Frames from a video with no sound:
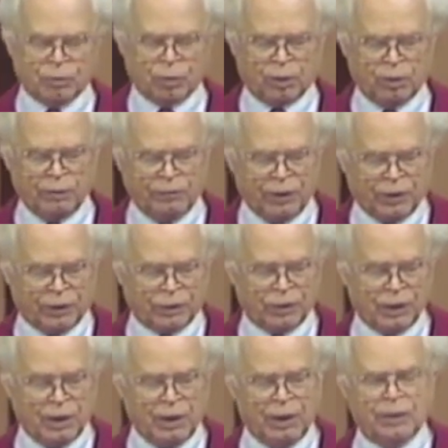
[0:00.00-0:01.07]
were converted.
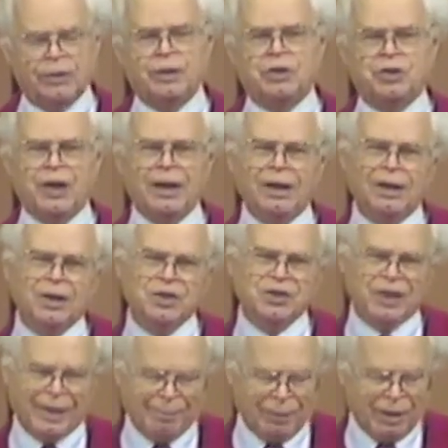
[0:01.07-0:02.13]
The General
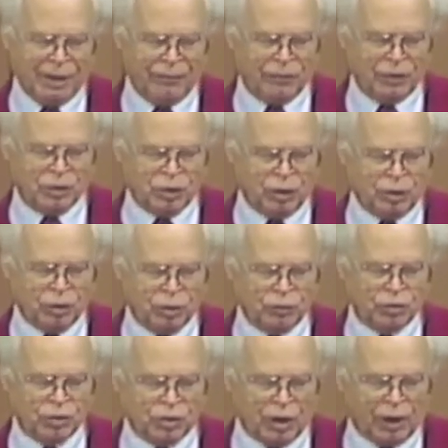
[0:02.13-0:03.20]
Assembly of the Church
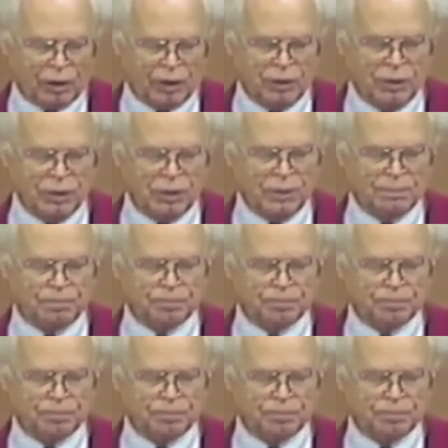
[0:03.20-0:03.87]
of Scotland